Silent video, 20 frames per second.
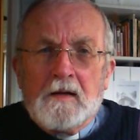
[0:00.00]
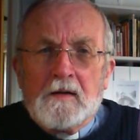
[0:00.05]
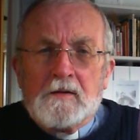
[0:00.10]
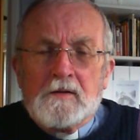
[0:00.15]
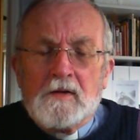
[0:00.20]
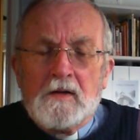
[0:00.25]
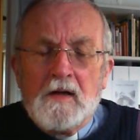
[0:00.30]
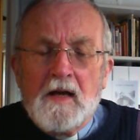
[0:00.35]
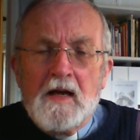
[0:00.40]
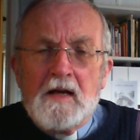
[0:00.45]

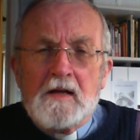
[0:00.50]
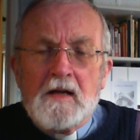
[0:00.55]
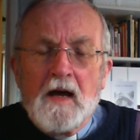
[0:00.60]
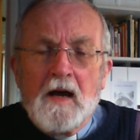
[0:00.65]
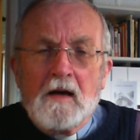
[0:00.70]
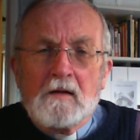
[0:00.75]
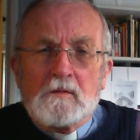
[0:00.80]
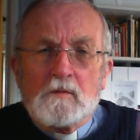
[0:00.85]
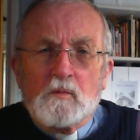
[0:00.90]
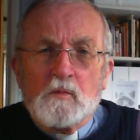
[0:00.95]
To lay
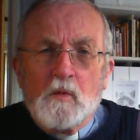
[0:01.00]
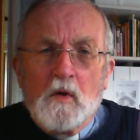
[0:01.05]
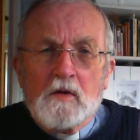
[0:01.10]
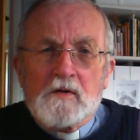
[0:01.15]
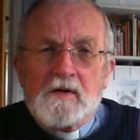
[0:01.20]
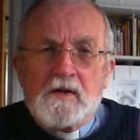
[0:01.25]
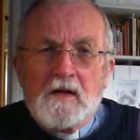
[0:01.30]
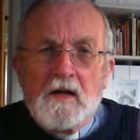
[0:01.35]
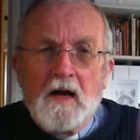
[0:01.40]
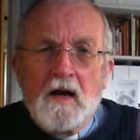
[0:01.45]
down
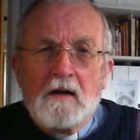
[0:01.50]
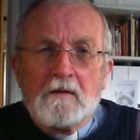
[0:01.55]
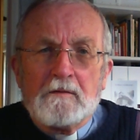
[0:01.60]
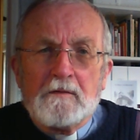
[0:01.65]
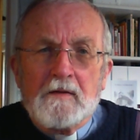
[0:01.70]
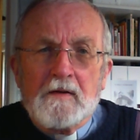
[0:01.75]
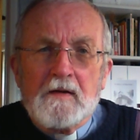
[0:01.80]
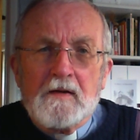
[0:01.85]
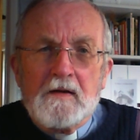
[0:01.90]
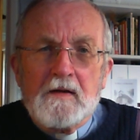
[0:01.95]
one's
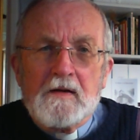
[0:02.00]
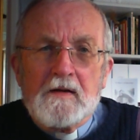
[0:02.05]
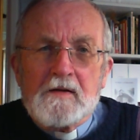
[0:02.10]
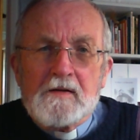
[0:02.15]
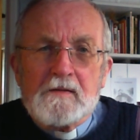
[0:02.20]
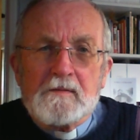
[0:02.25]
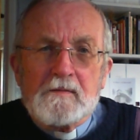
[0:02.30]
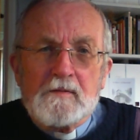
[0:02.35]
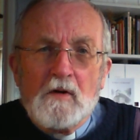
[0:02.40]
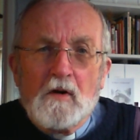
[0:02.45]
life
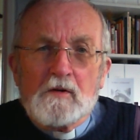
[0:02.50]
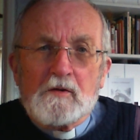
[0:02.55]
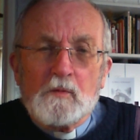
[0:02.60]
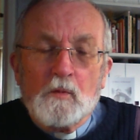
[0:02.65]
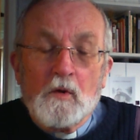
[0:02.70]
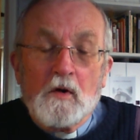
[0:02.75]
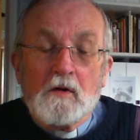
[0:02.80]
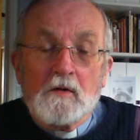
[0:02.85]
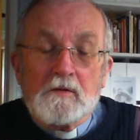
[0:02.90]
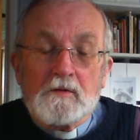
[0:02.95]
is not
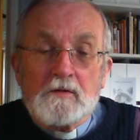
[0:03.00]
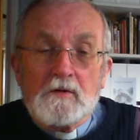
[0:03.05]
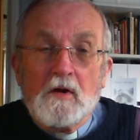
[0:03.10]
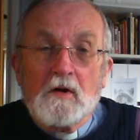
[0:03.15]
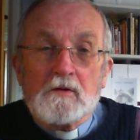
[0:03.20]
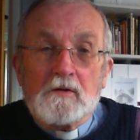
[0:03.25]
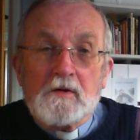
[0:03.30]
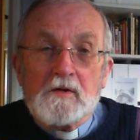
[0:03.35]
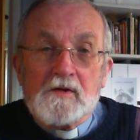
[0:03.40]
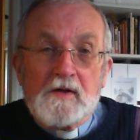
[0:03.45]

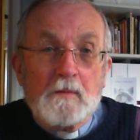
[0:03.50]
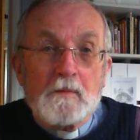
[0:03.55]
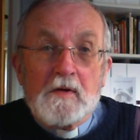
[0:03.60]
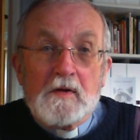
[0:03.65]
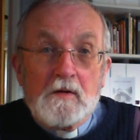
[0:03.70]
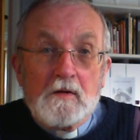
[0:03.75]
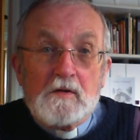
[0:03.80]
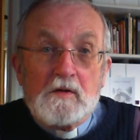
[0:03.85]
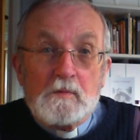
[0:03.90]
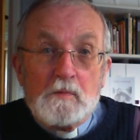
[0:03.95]
something
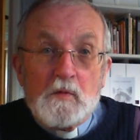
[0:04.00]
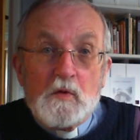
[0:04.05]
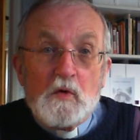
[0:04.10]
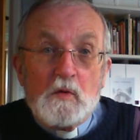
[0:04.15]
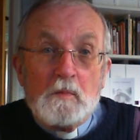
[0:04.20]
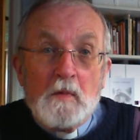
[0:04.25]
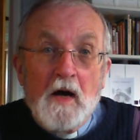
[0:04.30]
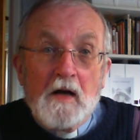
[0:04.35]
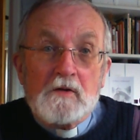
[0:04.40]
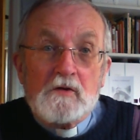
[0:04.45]
that you
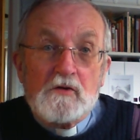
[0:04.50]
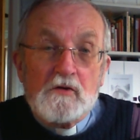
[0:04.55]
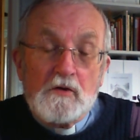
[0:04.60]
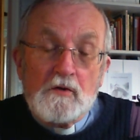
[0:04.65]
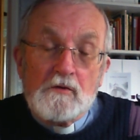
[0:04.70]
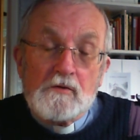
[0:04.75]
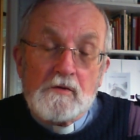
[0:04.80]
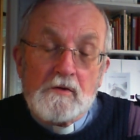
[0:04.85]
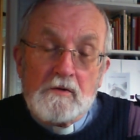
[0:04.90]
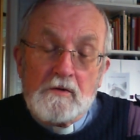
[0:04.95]
might
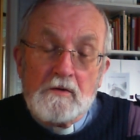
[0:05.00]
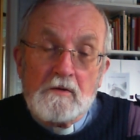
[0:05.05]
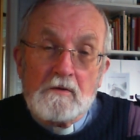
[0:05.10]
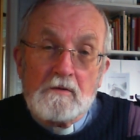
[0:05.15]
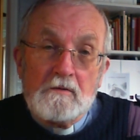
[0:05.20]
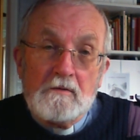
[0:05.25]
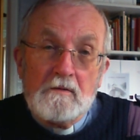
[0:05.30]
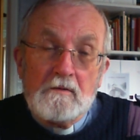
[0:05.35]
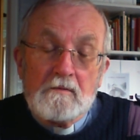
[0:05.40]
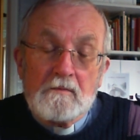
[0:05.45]
choose to
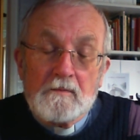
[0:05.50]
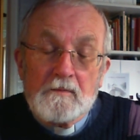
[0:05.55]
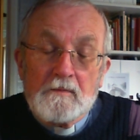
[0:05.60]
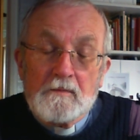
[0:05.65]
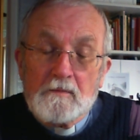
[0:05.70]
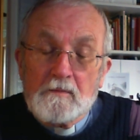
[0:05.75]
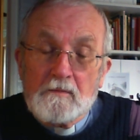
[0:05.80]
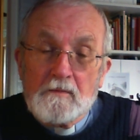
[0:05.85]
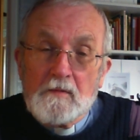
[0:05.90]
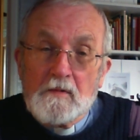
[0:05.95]
do
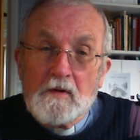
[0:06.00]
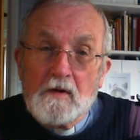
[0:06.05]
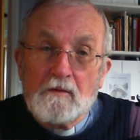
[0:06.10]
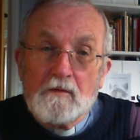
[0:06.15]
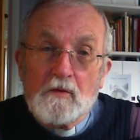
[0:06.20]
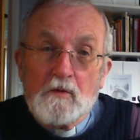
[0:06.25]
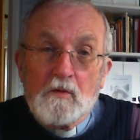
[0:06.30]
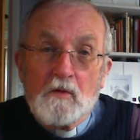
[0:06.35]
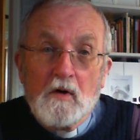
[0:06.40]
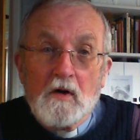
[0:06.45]

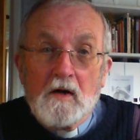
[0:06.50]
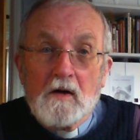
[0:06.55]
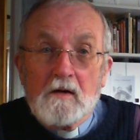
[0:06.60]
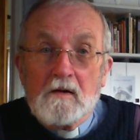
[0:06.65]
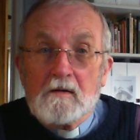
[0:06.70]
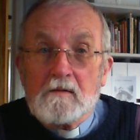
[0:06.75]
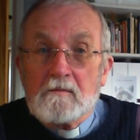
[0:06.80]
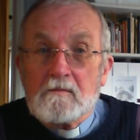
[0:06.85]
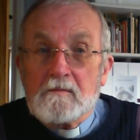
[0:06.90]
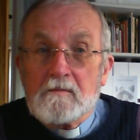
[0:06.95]
if you
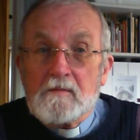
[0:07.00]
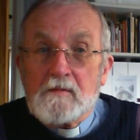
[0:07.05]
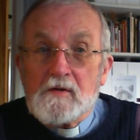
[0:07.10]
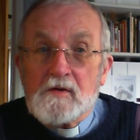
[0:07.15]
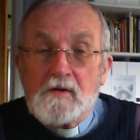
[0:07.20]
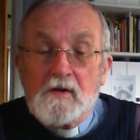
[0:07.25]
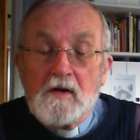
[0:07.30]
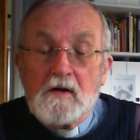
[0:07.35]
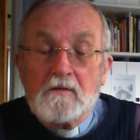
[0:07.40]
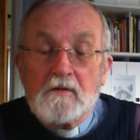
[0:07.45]
are
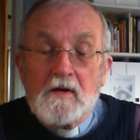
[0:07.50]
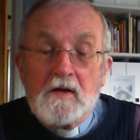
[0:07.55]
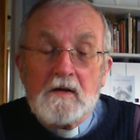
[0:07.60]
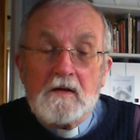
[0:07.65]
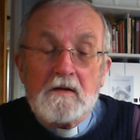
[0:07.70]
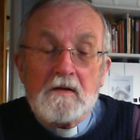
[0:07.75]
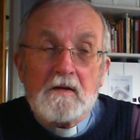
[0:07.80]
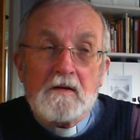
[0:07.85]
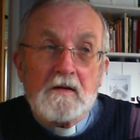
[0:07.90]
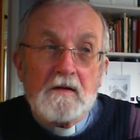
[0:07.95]

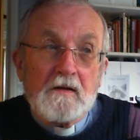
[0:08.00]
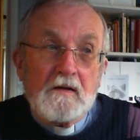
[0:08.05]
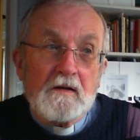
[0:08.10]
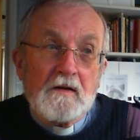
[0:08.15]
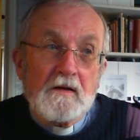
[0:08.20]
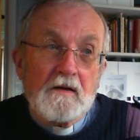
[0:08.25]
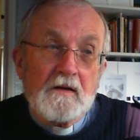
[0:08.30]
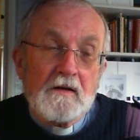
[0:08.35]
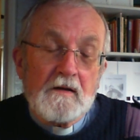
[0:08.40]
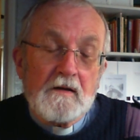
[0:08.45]
serving
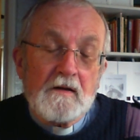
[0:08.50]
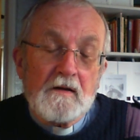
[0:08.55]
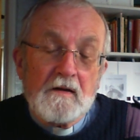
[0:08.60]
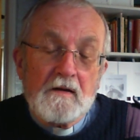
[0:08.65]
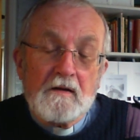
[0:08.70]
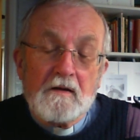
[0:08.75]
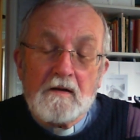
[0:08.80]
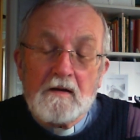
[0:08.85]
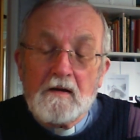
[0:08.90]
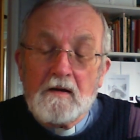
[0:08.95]

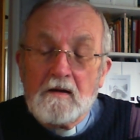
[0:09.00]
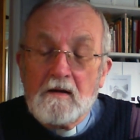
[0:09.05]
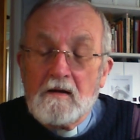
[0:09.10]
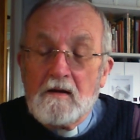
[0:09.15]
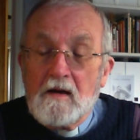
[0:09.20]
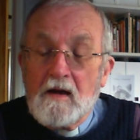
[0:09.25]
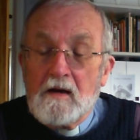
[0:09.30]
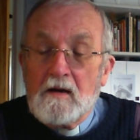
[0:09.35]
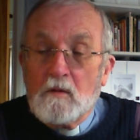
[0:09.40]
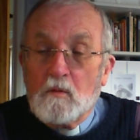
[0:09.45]

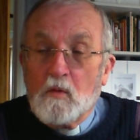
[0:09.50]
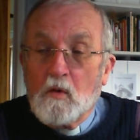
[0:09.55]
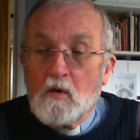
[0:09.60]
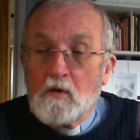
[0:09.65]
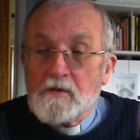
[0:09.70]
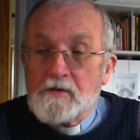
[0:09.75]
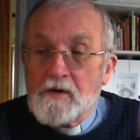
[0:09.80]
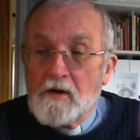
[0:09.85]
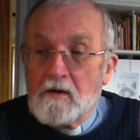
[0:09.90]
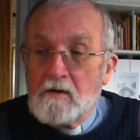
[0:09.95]
in a
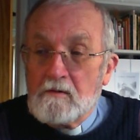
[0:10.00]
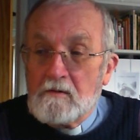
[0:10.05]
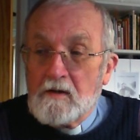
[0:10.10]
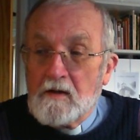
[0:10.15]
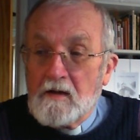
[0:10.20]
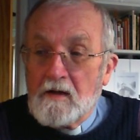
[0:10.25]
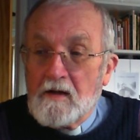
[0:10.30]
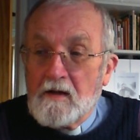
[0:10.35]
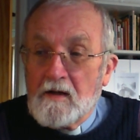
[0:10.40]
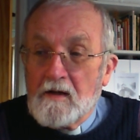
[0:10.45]
war zone.
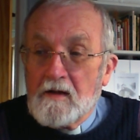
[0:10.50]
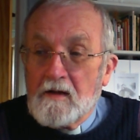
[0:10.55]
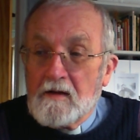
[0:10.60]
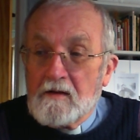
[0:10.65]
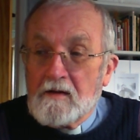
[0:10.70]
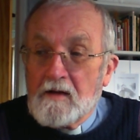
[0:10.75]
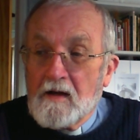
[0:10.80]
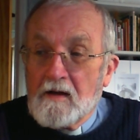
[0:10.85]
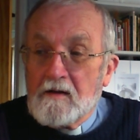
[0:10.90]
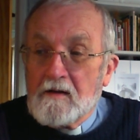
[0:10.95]

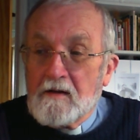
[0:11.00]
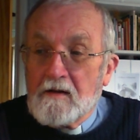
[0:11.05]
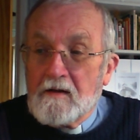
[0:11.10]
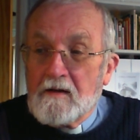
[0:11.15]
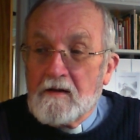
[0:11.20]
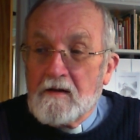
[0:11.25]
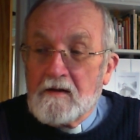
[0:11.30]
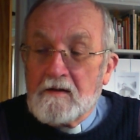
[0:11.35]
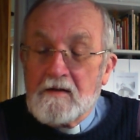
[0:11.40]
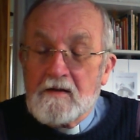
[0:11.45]
Then
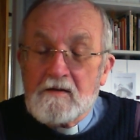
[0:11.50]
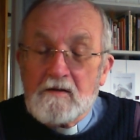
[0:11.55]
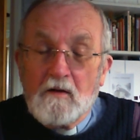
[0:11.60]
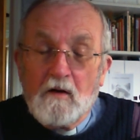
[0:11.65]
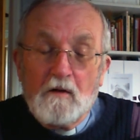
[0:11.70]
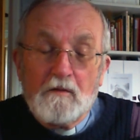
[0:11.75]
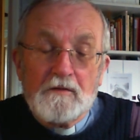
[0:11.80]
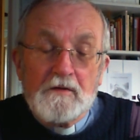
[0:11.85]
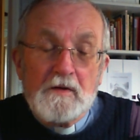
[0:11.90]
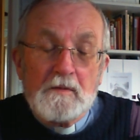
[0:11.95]
it is
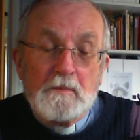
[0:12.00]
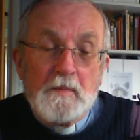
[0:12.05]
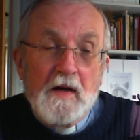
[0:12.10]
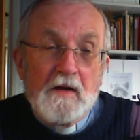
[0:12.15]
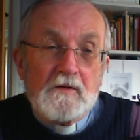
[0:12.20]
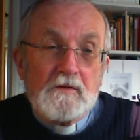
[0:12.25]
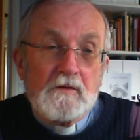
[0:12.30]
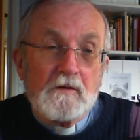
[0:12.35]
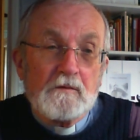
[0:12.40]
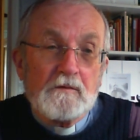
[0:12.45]
often a
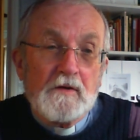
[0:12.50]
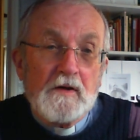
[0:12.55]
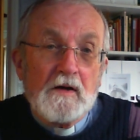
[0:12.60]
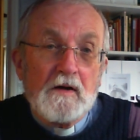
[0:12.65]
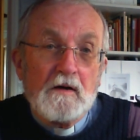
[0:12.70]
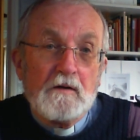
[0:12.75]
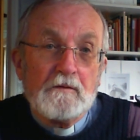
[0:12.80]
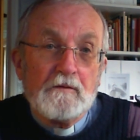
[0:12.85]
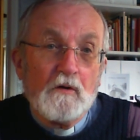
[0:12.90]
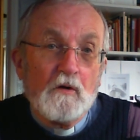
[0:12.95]
matter of
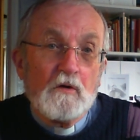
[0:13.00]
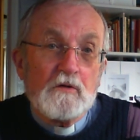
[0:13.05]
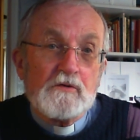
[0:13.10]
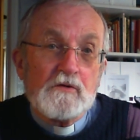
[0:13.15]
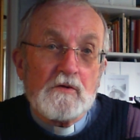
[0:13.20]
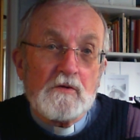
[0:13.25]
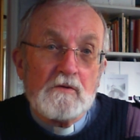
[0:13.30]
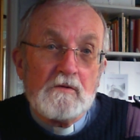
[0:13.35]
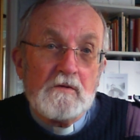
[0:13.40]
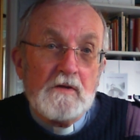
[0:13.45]

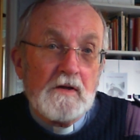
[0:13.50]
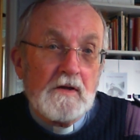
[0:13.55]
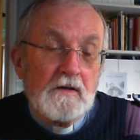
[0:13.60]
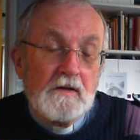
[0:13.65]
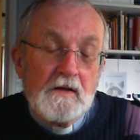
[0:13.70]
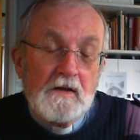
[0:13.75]
fortune,